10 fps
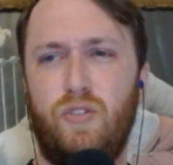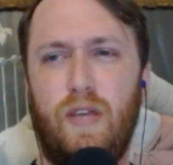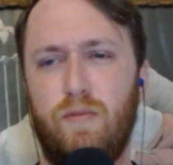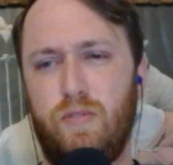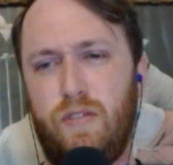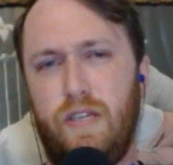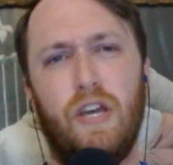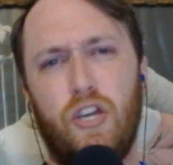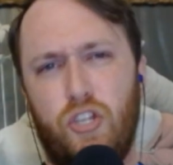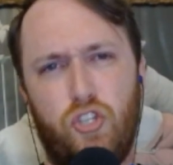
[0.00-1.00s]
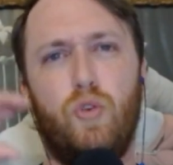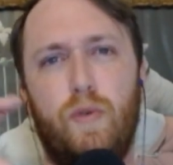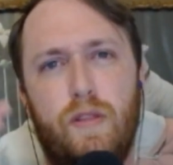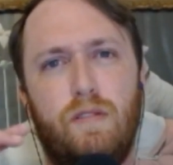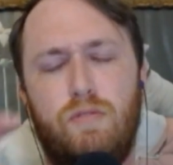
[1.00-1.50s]
You can't really go
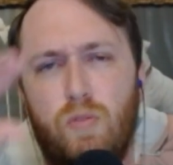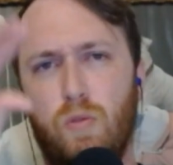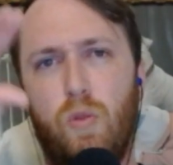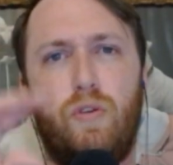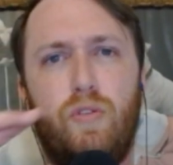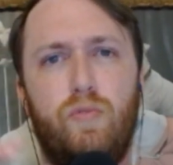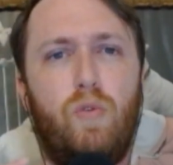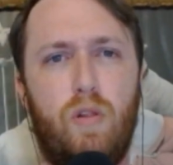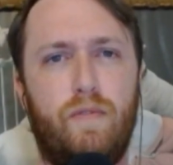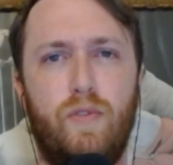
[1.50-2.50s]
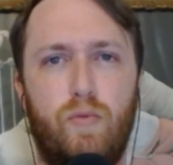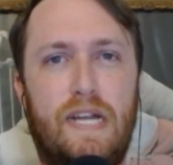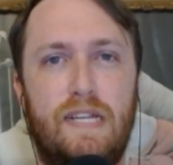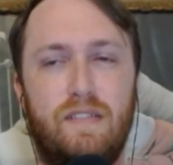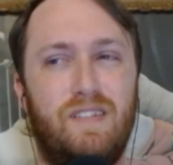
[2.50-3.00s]
and look through all of the
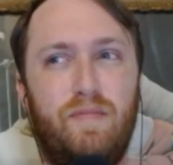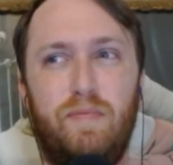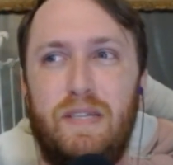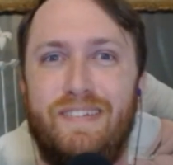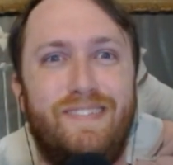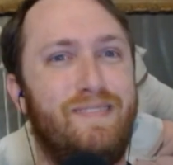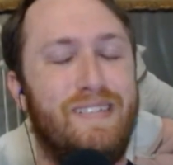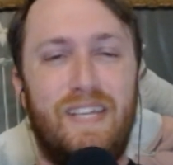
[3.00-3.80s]
writing stuff because